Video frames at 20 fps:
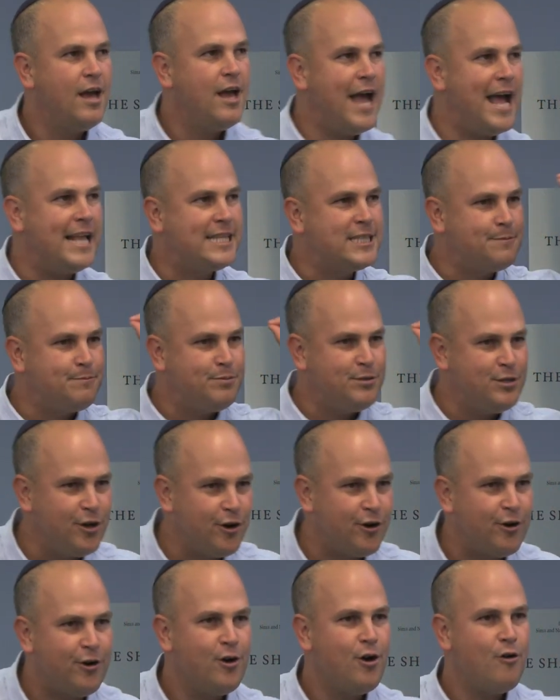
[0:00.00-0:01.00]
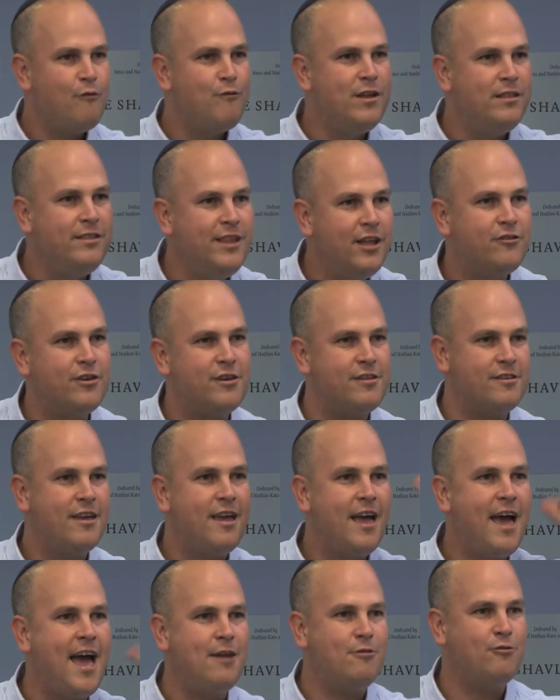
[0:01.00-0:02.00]
It's pure religious
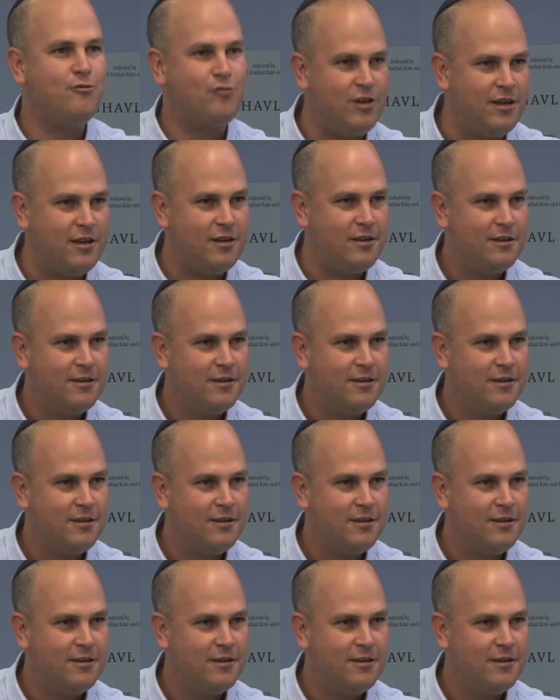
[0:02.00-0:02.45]
energy.